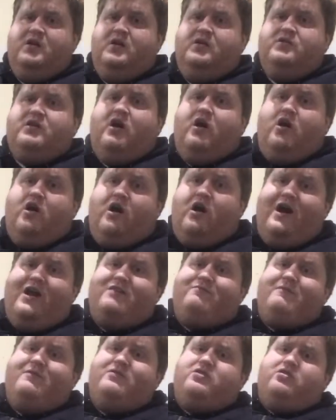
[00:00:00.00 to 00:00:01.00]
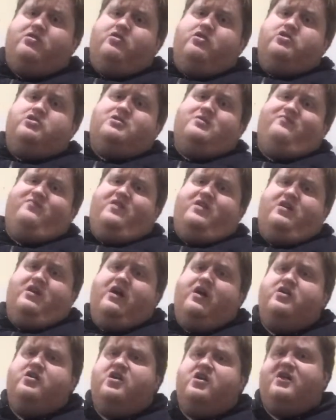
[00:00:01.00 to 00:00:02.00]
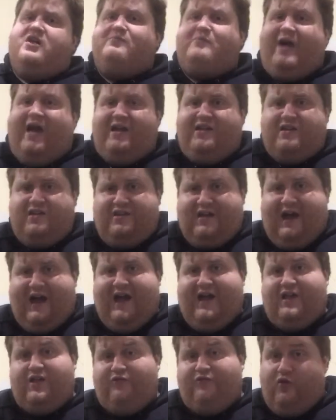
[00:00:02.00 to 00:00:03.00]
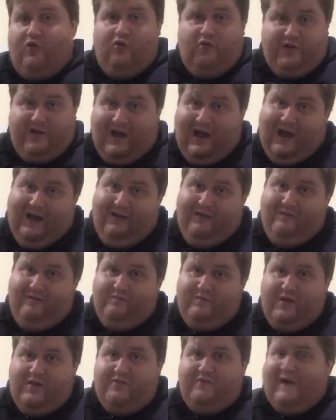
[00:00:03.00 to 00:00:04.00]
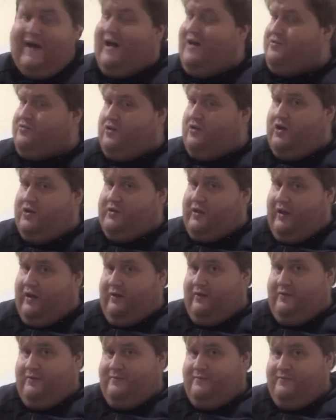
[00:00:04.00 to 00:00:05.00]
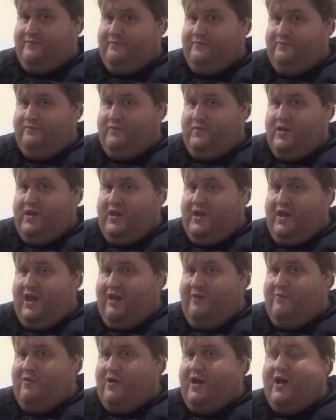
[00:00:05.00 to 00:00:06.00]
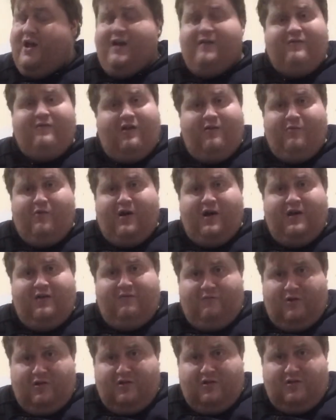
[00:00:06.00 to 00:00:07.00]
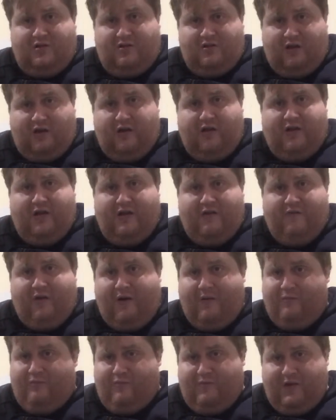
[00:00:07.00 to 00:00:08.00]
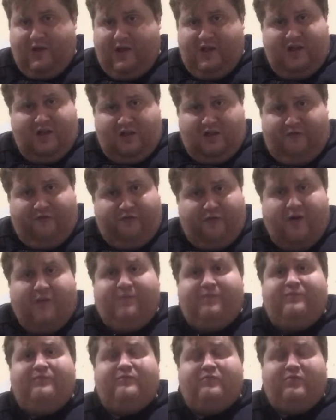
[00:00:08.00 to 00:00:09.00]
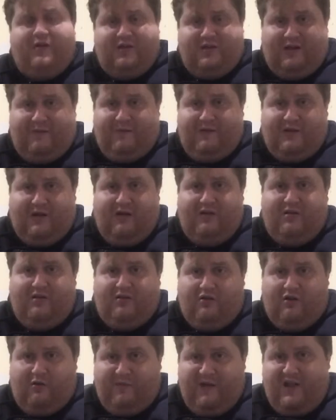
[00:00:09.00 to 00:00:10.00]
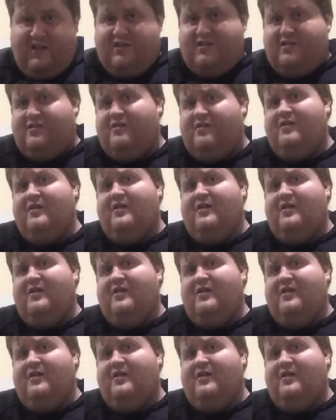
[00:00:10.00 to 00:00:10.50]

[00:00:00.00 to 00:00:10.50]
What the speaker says: The highest resolution video you can make today is 4K, as far as I know. If anybody wants to know if I'm any different, please let me know in the comments.